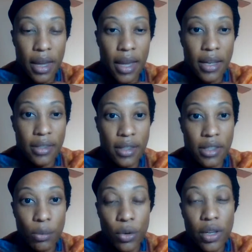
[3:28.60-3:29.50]
And
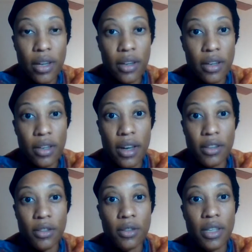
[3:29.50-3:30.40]
since I'm working on a
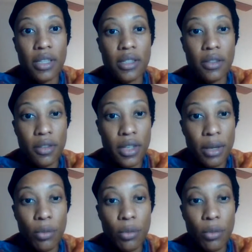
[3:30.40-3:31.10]
doctorate degree,